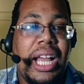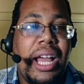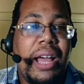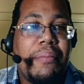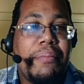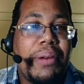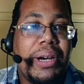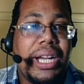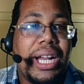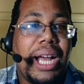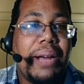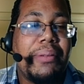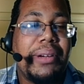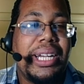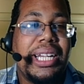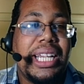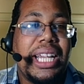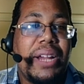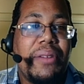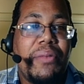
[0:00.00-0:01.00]
But I'm
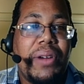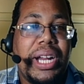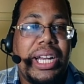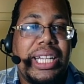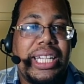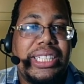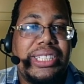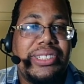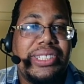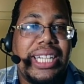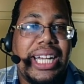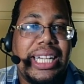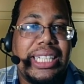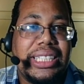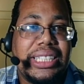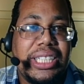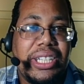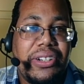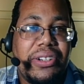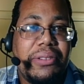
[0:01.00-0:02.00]
going to get ready to let you guys
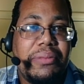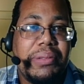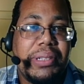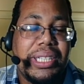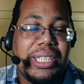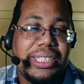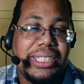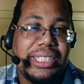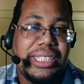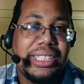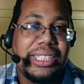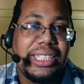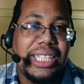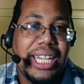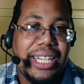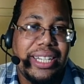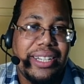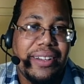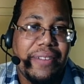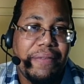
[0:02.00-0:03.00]
go because this is the
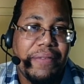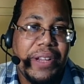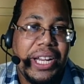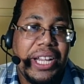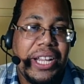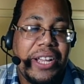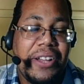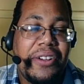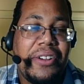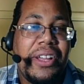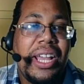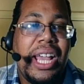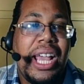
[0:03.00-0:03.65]
end of the video.